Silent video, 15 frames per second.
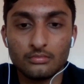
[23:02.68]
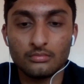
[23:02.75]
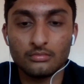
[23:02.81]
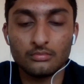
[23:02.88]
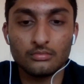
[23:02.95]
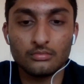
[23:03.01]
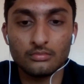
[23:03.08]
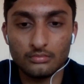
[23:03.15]

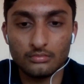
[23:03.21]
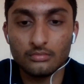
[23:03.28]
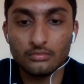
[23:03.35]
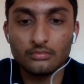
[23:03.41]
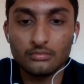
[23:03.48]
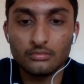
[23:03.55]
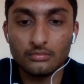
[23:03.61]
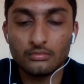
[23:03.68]

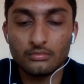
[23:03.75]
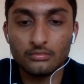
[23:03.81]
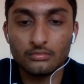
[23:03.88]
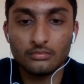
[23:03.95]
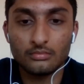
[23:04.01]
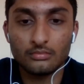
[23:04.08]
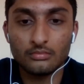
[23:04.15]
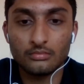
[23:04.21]

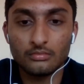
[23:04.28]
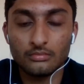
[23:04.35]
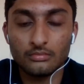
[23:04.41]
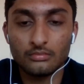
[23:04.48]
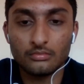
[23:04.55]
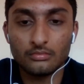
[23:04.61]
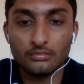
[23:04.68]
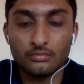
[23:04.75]

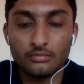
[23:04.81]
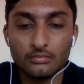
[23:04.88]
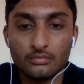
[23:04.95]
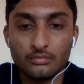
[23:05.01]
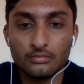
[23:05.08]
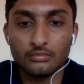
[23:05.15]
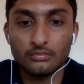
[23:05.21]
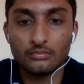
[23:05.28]

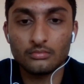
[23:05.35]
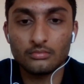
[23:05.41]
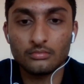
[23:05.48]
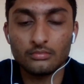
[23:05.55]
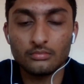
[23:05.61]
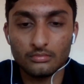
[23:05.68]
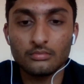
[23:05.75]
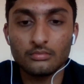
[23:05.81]

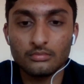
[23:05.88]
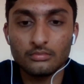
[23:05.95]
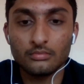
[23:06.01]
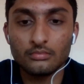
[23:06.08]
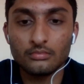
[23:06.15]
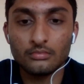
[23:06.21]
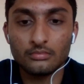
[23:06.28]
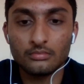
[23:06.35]

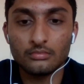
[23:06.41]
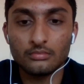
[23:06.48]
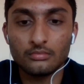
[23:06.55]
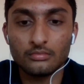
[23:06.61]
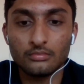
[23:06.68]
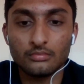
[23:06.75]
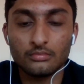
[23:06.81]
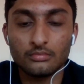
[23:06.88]

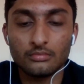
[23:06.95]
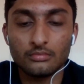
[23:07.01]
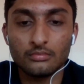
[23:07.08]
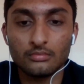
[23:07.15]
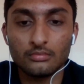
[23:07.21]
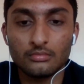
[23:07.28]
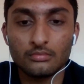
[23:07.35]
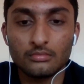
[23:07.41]

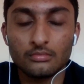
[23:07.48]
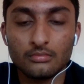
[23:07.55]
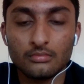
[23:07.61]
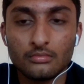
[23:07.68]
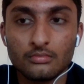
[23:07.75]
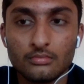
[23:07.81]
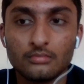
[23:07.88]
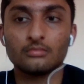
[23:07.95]

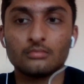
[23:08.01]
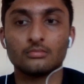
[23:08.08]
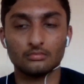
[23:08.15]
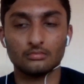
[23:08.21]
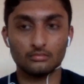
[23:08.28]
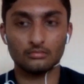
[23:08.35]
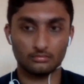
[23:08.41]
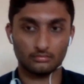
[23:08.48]

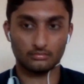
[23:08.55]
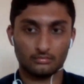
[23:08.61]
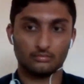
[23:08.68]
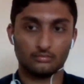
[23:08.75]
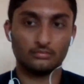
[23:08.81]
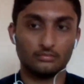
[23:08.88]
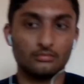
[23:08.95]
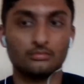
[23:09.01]

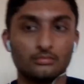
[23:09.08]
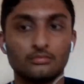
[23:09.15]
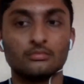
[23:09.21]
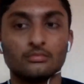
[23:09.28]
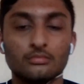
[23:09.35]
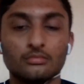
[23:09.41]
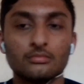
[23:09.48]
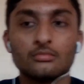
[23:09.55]

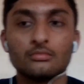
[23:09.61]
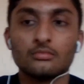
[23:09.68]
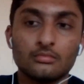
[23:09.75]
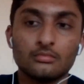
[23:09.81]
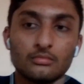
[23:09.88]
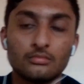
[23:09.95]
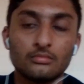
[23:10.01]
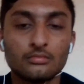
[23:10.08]

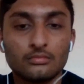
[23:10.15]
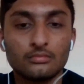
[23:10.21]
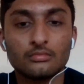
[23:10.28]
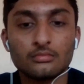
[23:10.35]
The person shown says nothing.